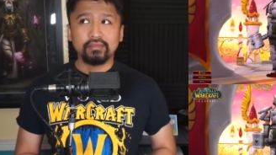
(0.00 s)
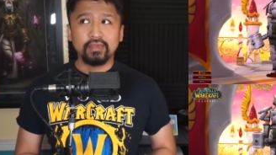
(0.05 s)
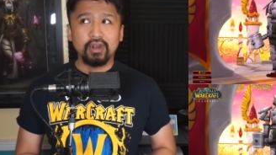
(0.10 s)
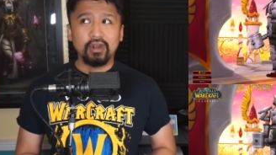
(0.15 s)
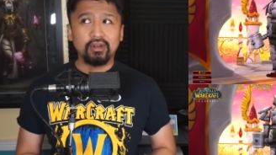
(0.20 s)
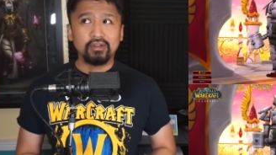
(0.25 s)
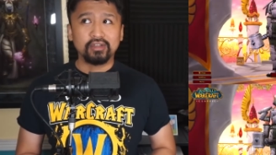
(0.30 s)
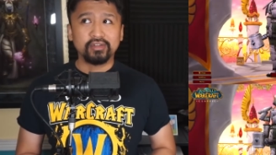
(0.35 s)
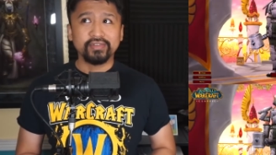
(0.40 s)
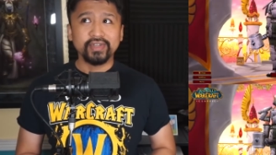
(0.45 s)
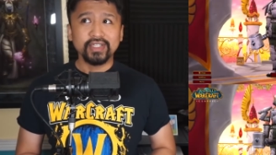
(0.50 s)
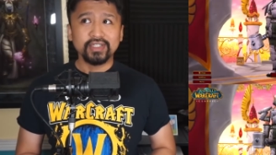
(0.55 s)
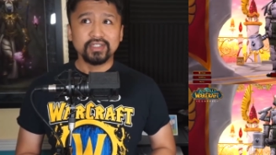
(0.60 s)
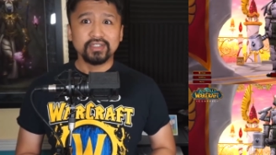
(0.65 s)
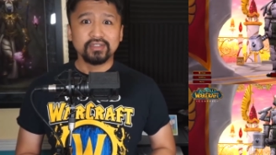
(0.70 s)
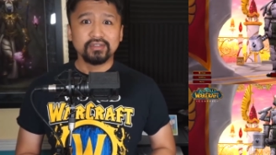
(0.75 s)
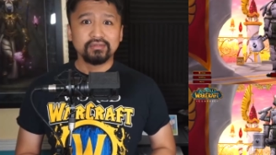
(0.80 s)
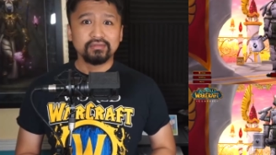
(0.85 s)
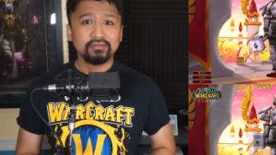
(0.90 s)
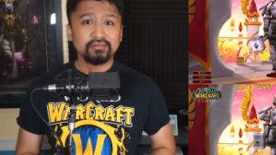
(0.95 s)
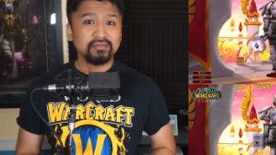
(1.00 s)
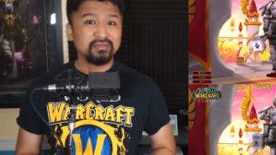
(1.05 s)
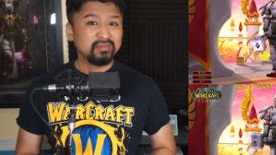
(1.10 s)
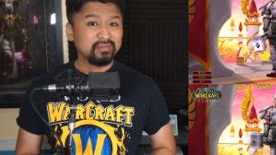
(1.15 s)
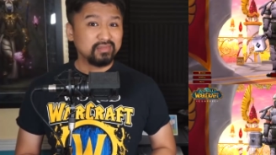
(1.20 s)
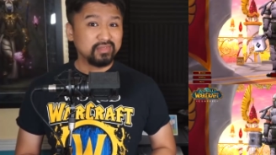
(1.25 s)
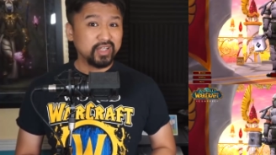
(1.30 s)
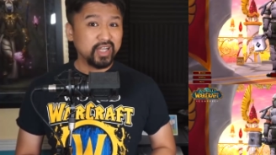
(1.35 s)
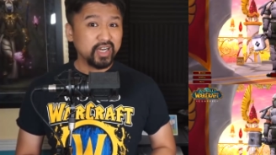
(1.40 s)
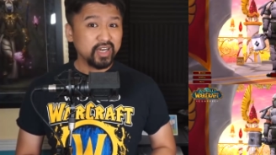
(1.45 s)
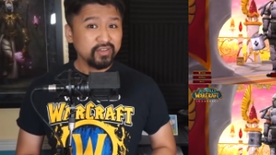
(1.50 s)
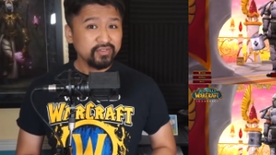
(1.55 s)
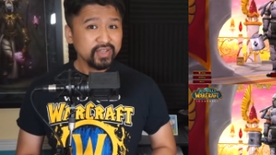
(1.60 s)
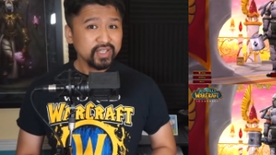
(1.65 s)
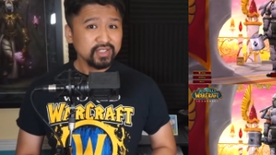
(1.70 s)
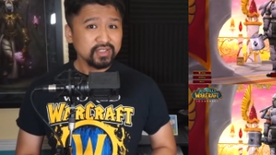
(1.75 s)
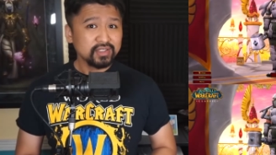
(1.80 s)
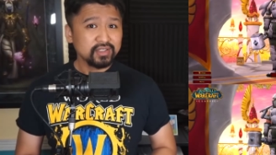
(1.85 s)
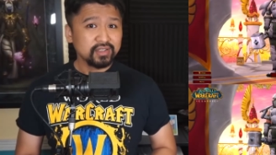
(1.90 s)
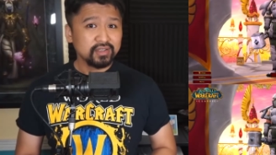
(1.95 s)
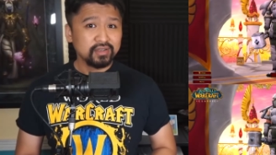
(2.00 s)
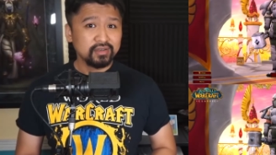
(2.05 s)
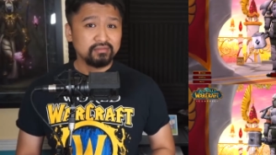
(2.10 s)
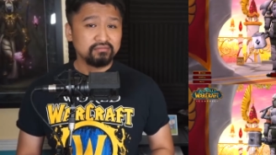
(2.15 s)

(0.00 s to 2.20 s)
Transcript: All of it? None of it?